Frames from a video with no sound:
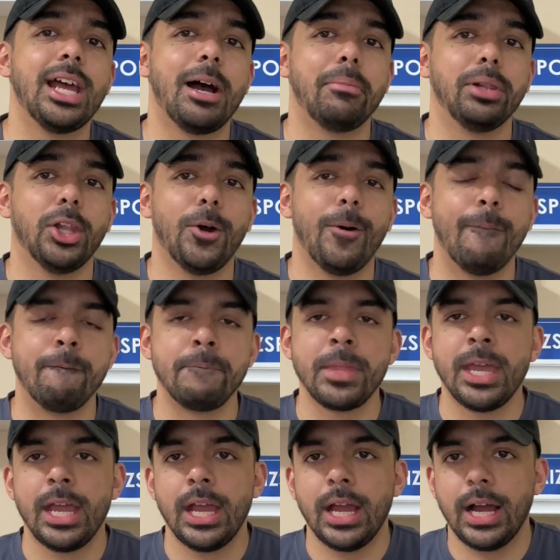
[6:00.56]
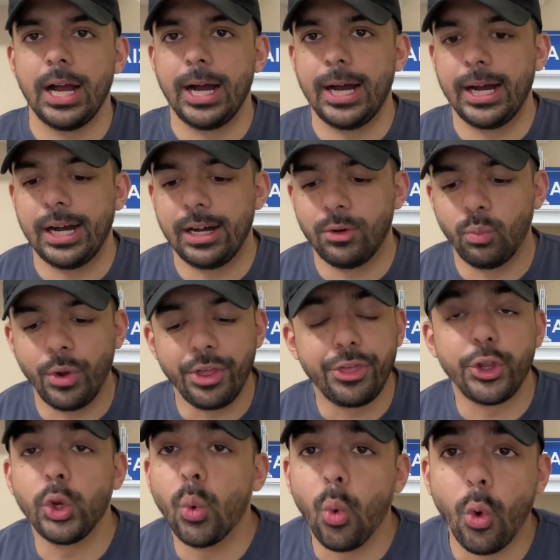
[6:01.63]
down below
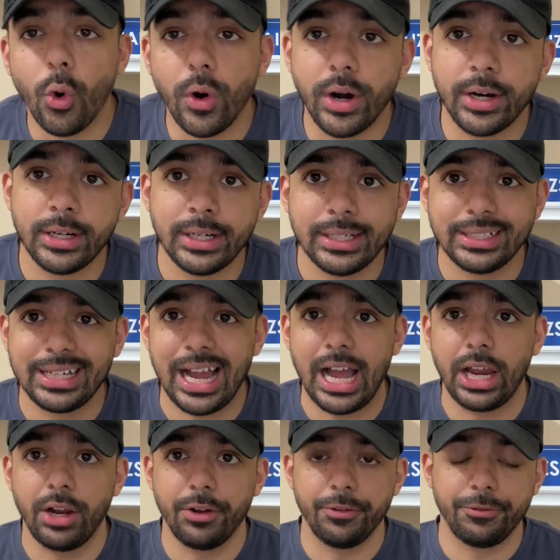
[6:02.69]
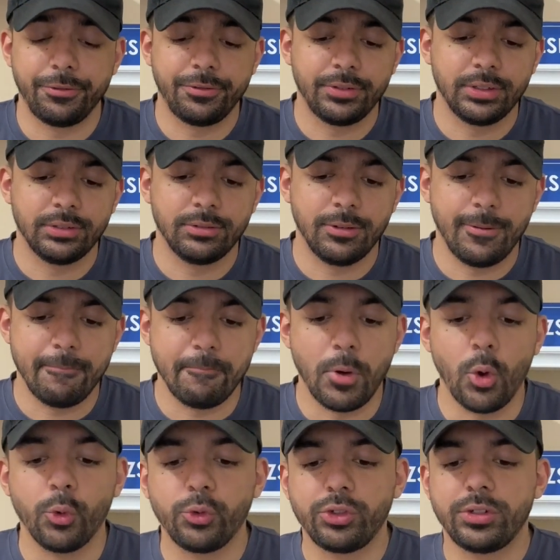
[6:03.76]
with your kind of
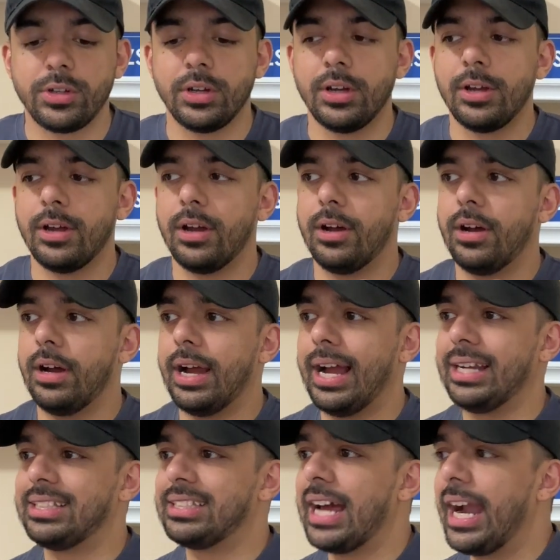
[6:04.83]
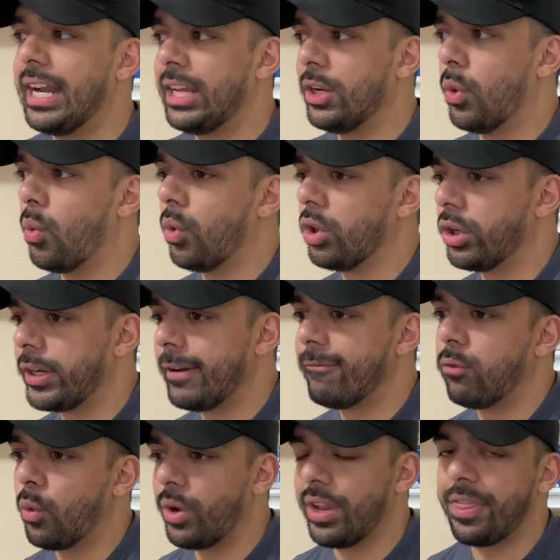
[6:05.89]
most exciting or looking
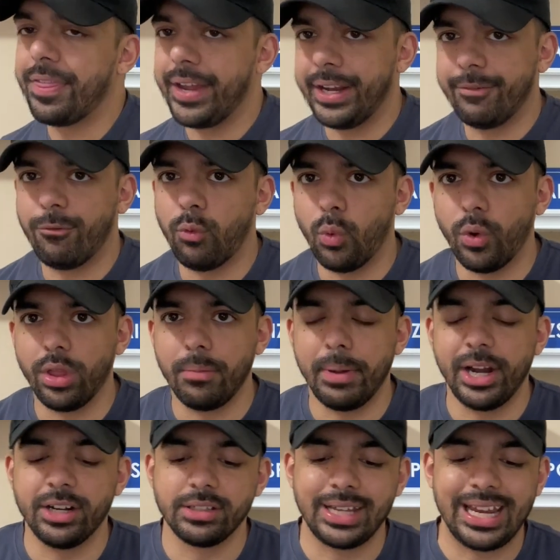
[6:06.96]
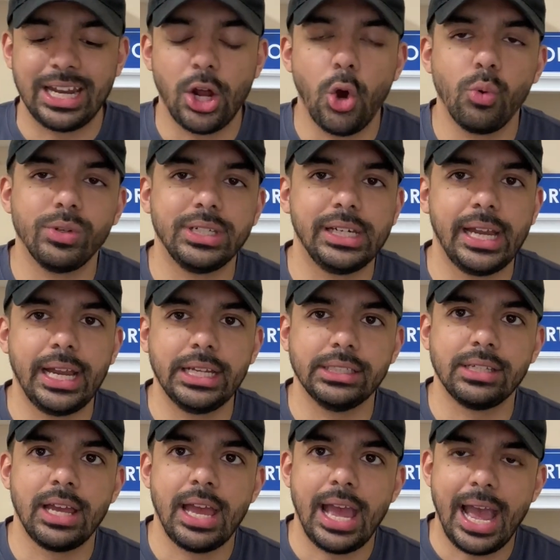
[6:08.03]
forward to thing for the Bears in
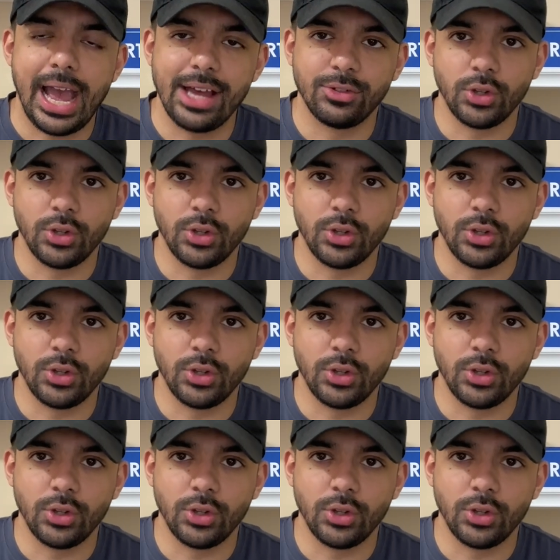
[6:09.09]
OTAs, as